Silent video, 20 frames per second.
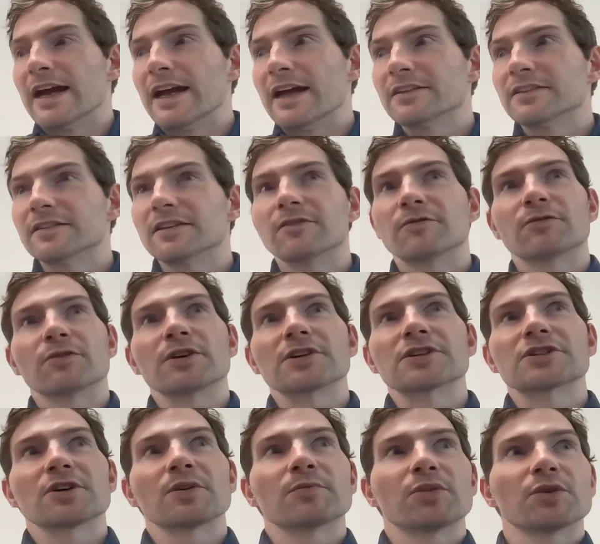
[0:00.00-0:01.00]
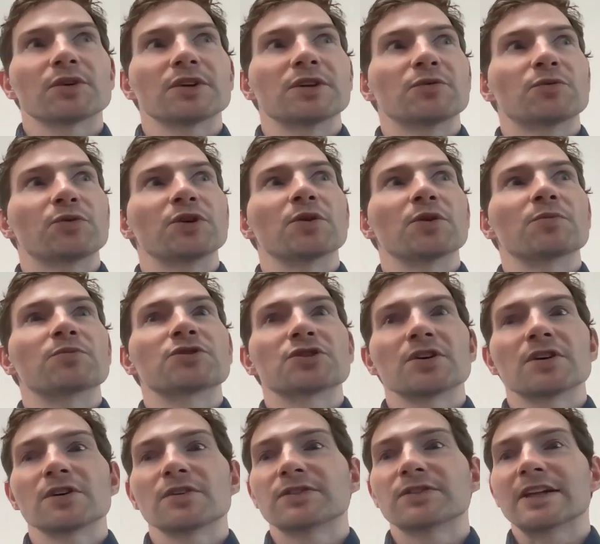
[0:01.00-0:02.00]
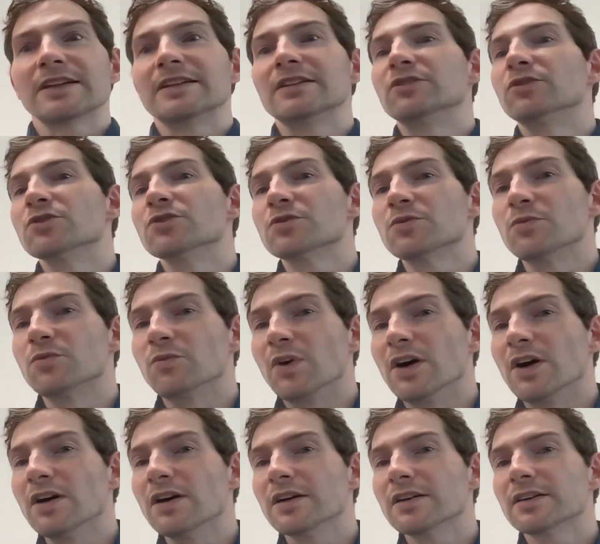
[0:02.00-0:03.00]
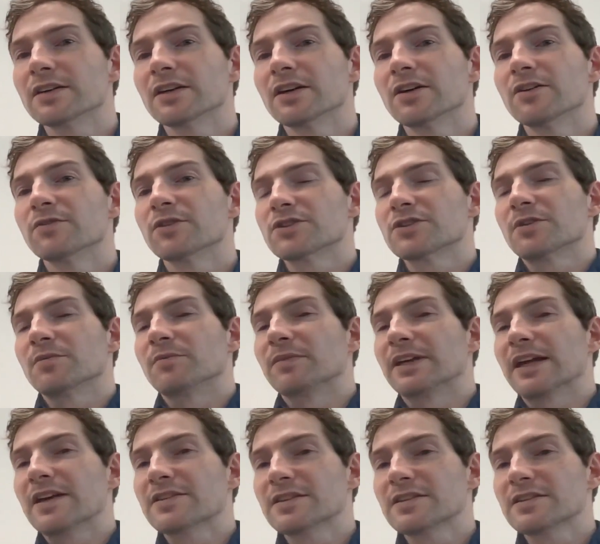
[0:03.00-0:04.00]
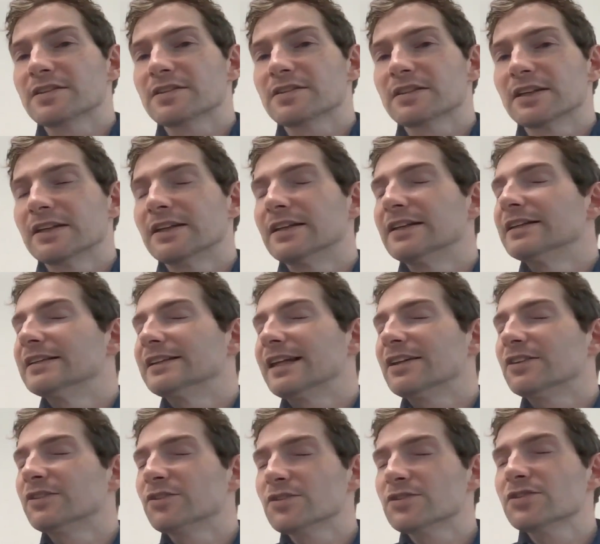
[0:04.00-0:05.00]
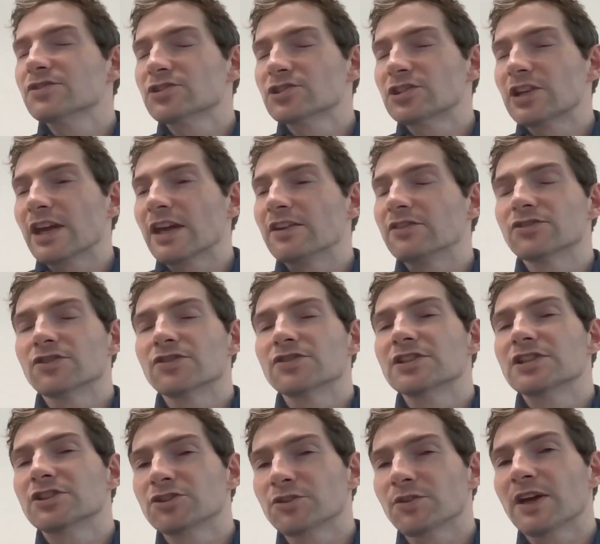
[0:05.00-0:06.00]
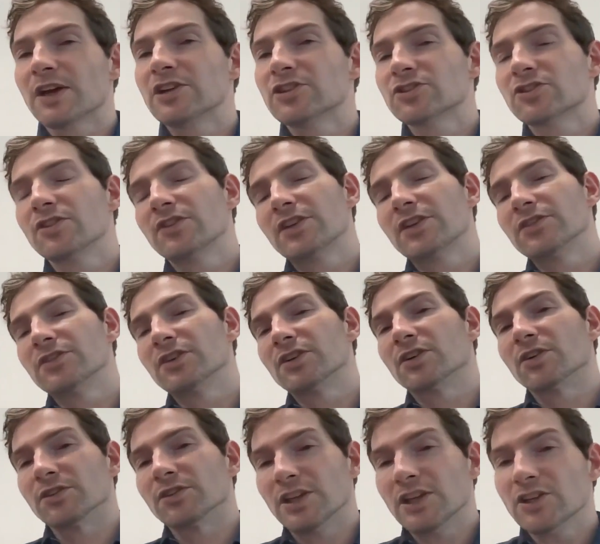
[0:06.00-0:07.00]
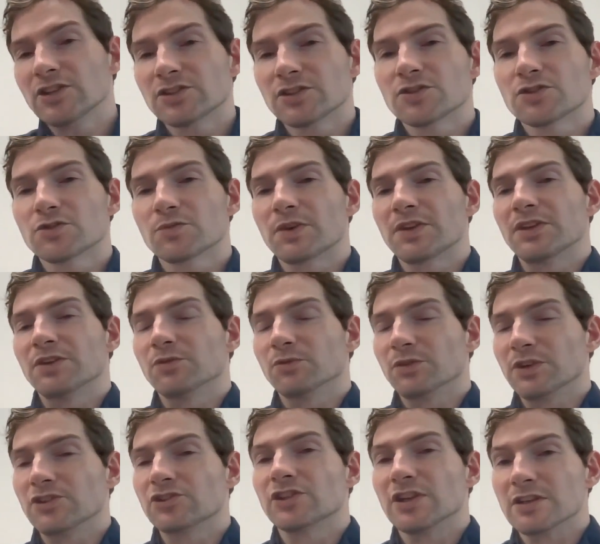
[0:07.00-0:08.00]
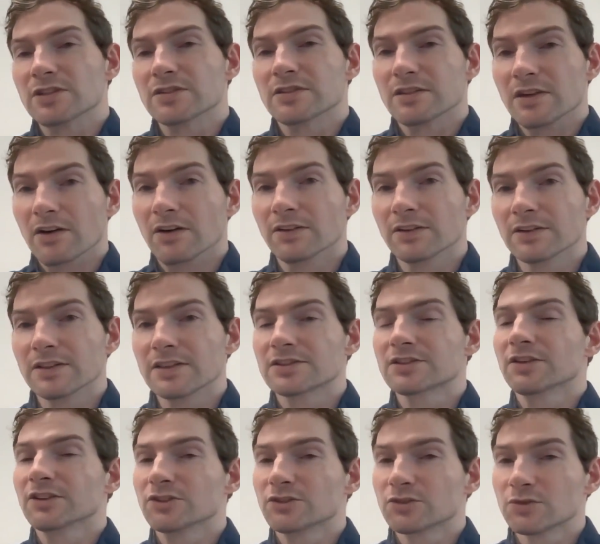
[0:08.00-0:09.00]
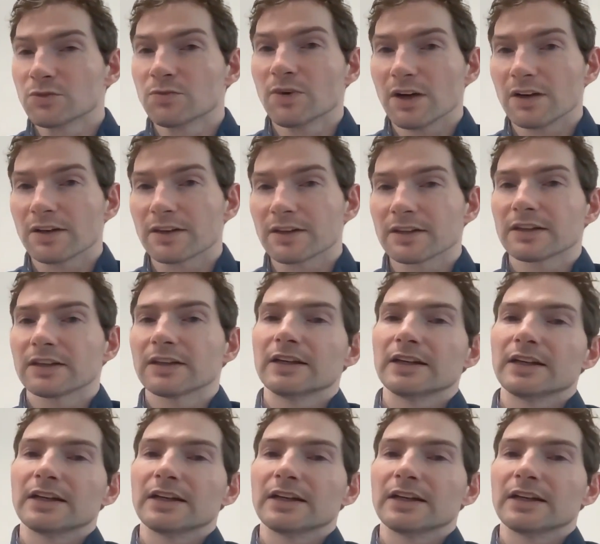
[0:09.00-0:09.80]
And for example, if we observe that it doesn't work for some gases, that doesn't change the situation and the conditions within which this law is going to work.